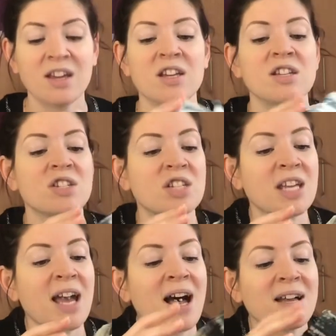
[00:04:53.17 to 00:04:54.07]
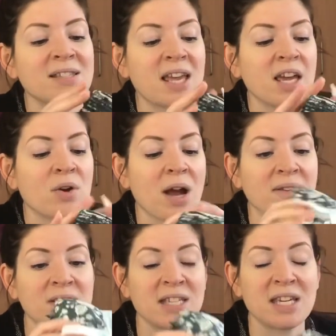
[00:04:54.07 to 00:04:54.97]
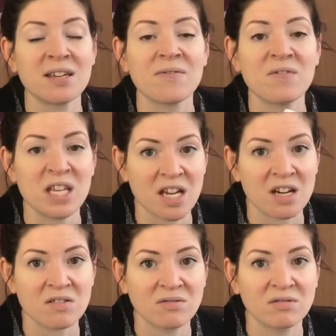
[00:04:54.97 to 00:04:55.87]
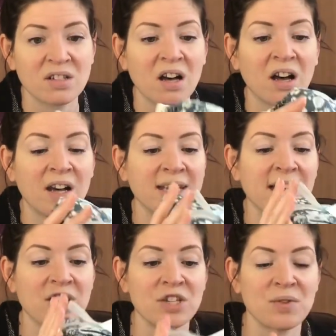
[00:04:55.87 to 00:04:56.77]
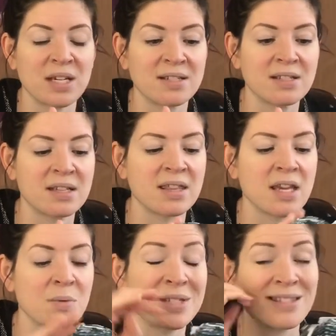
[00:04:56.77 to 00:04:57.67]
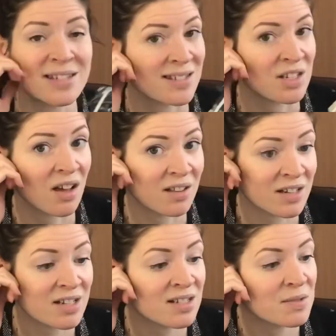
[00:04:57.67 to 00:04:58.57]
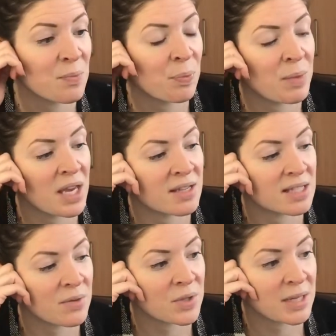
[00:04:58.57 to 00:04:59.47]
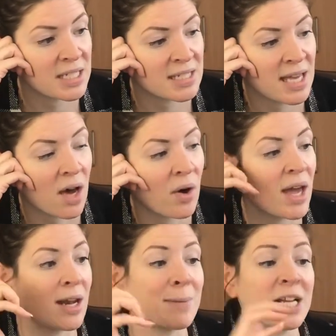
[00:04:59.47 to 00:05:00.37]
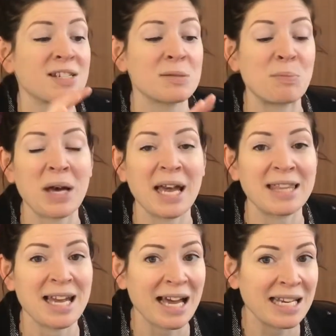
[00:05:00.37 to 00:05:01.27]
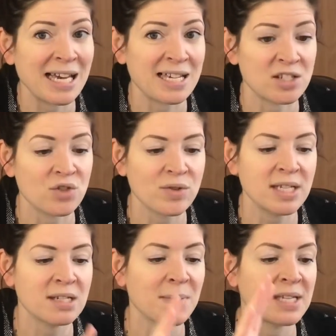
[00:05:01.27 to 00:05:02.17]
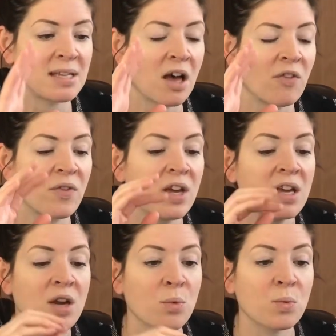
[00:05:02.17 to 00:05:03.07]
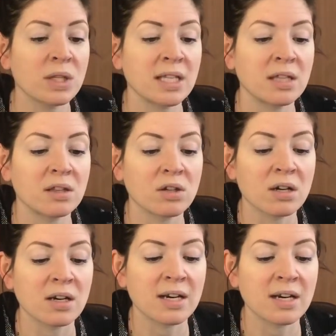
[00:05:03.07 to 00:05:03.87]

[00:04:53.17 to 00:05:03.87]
She has a Craftsy video on how to do this. I think it was $6. because they were doing a discount, and I might just buy that as a treat to myself, really learn